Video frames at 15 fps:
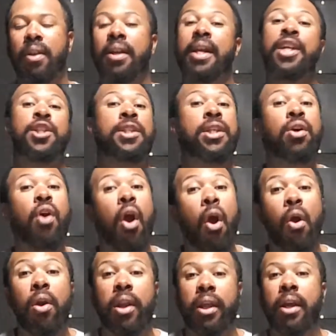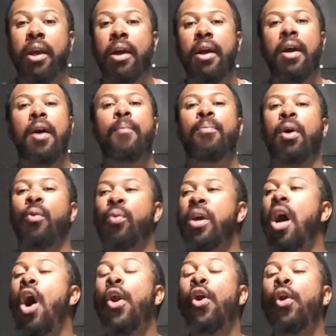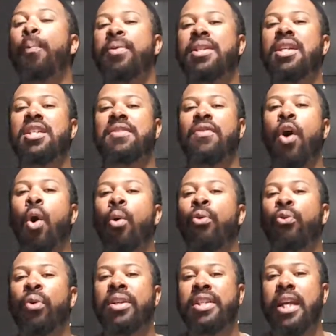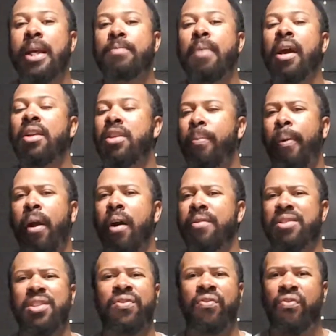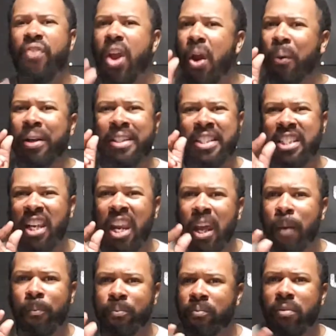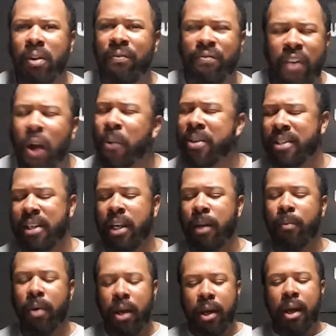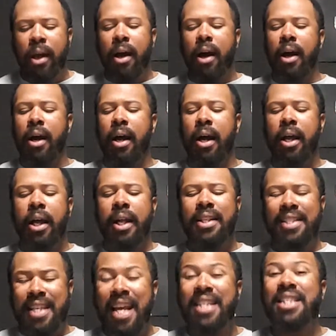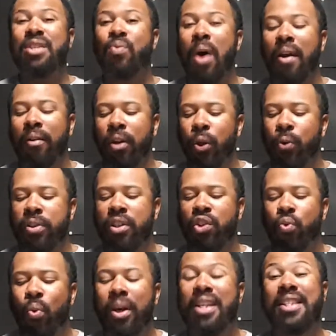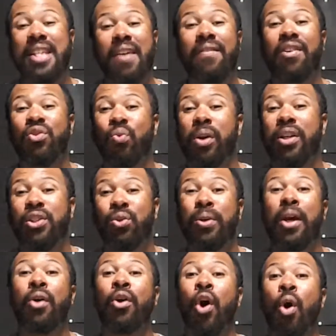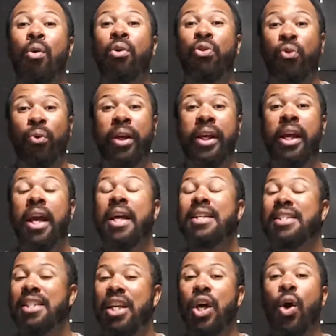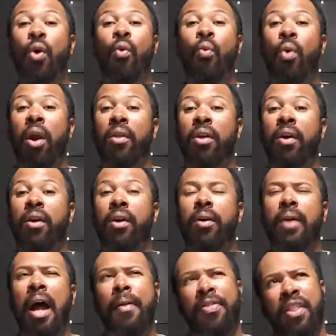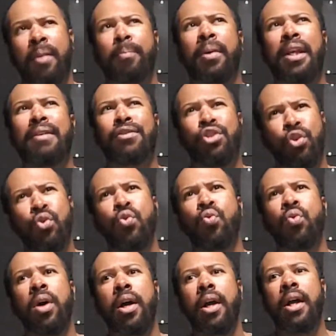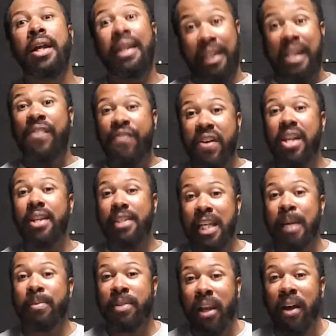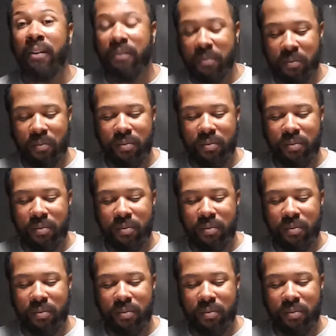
It's still early, but we all know the percentage of 0-3 teams making it to the playoffs is very slim, very slim. Texans wound up losing 27-22. They go to 0-3. Still one of the, I believe, 2 defeated teams left.